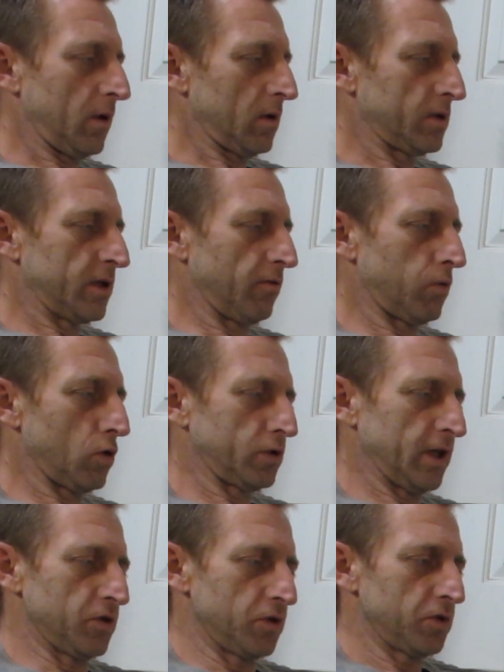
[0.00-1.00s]
Civil
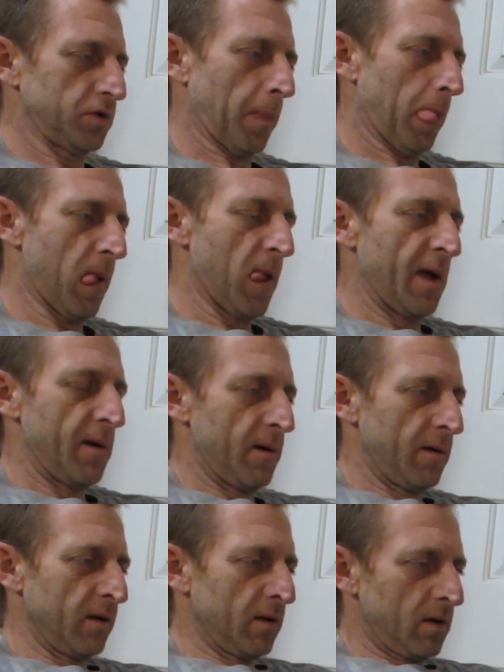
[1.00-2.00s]
Procedures.
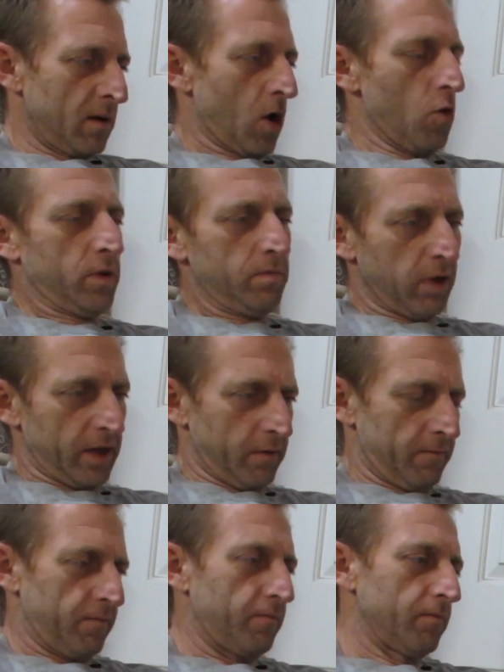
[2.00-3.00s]
Open, plaintiff,
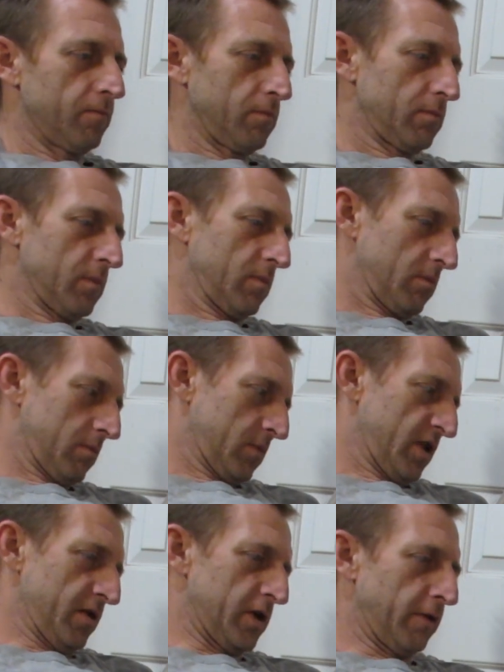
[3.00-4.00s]

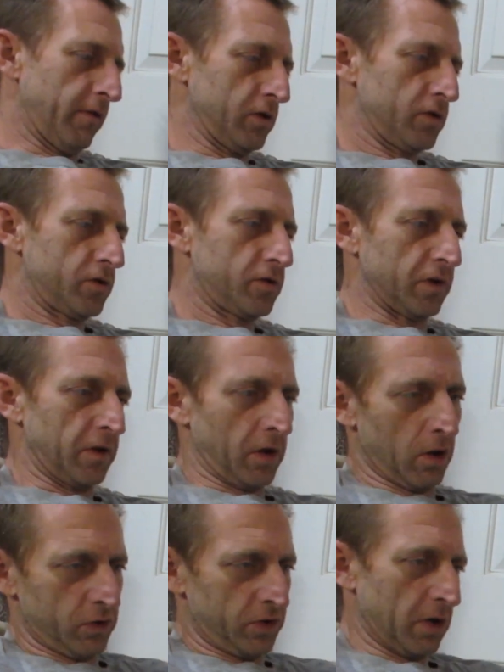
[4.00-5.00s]
then the defense, and then
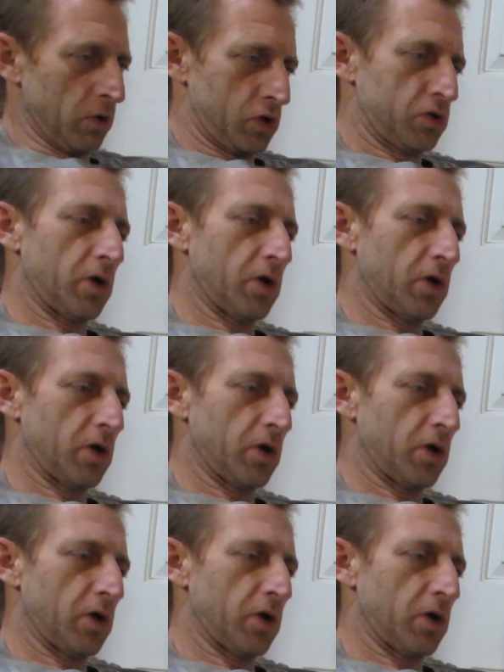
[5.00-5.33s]
closing statement.